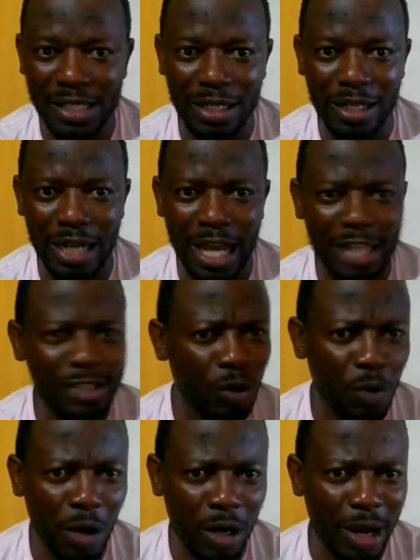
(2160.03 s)
any class. Don't
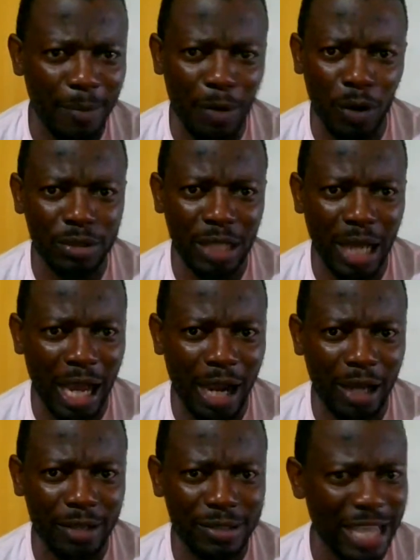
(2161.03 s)
worry about
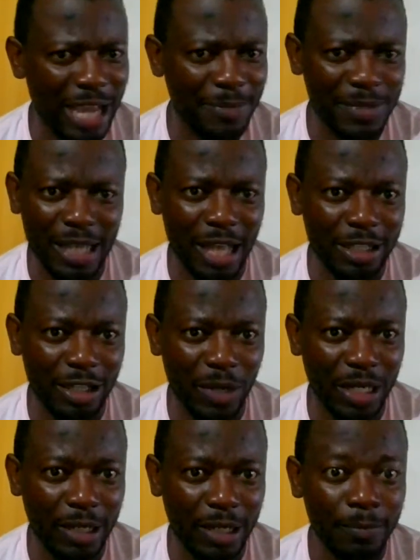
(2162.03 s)
time start
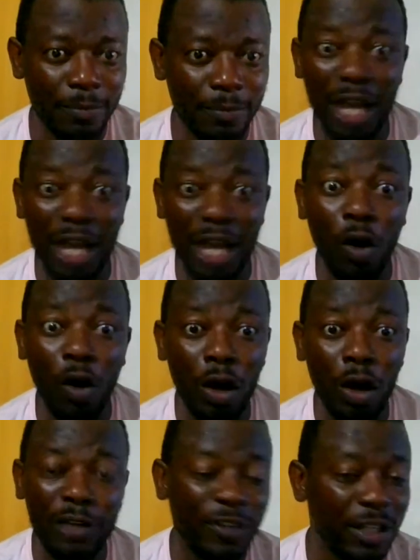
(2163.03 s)
already. We have
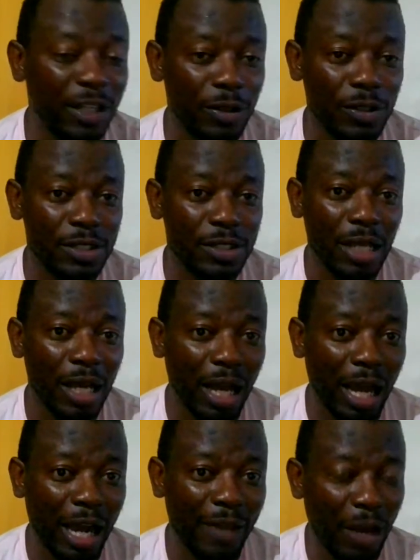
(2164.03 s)
all the videos
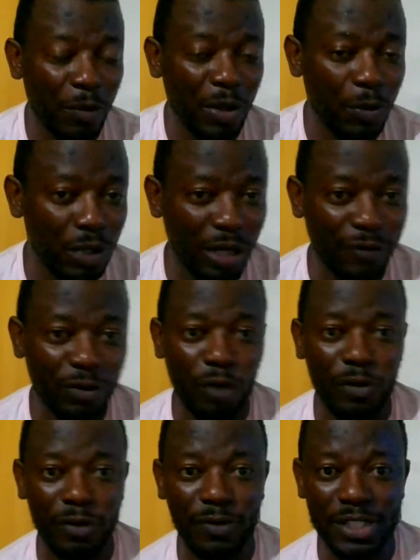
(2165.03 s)
that we would have
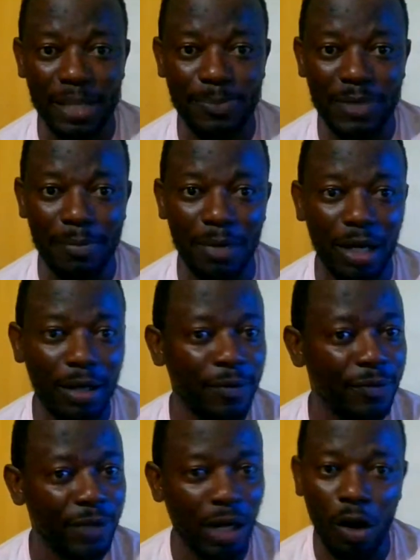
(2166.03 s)
covered for September.
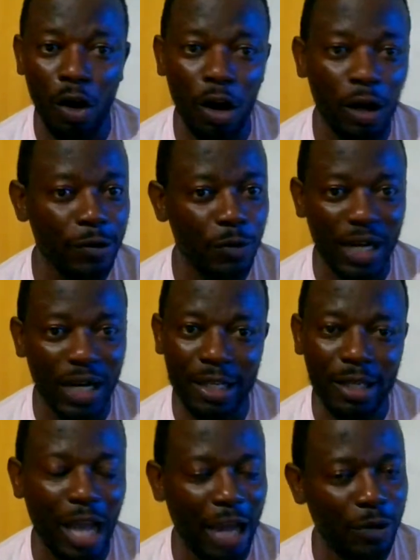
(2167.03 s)
They're all
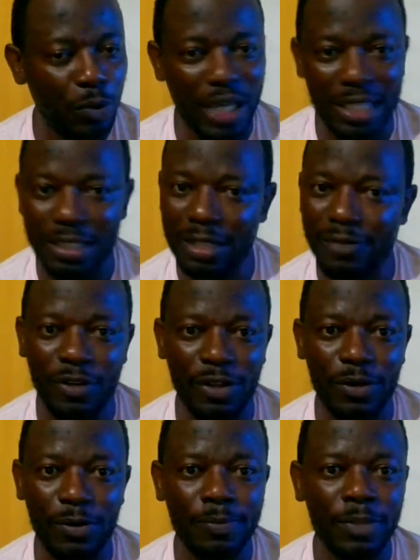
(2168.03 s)
ready and waiting for
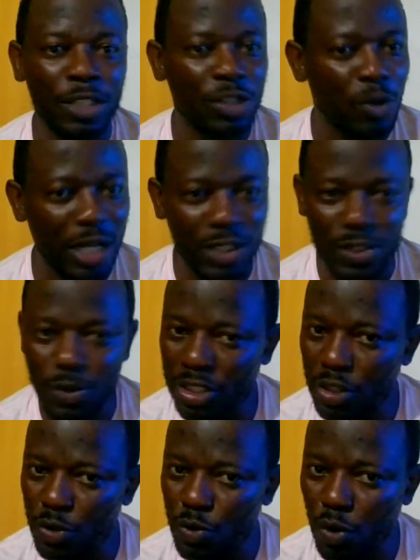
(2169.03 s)
you. So we're just going
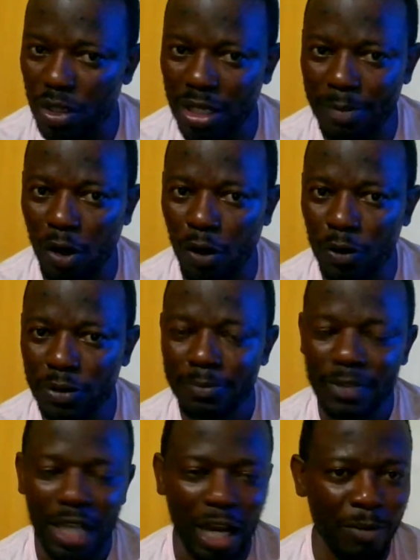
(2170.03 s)
to roll them out.
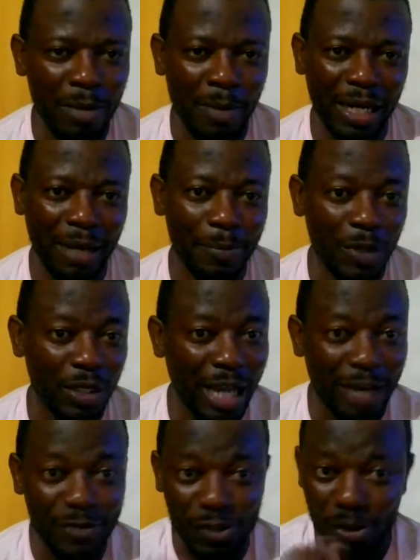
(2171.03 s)
I remember that I'm going to
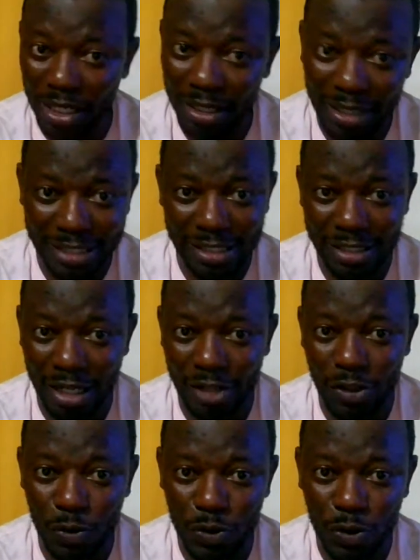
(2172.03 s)
have some of the classes on
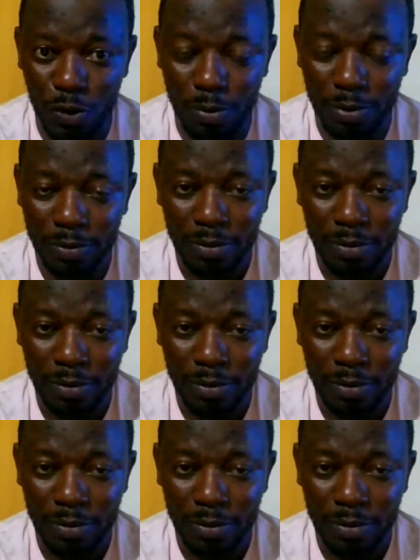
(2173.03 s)
YouTube